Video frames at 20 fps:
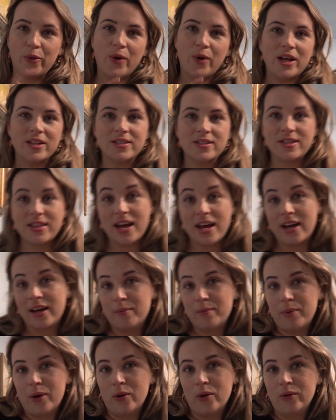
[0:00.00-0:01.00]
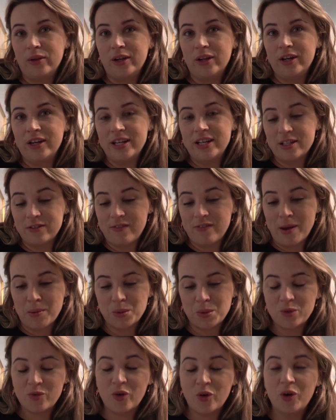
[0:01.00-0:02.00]
ones that Poland is
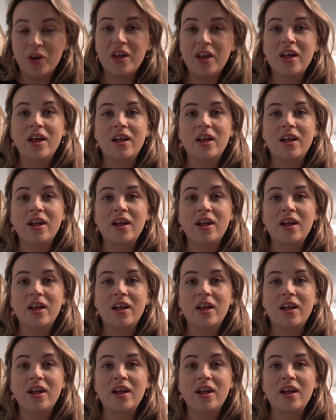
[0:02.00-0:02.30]
famous for.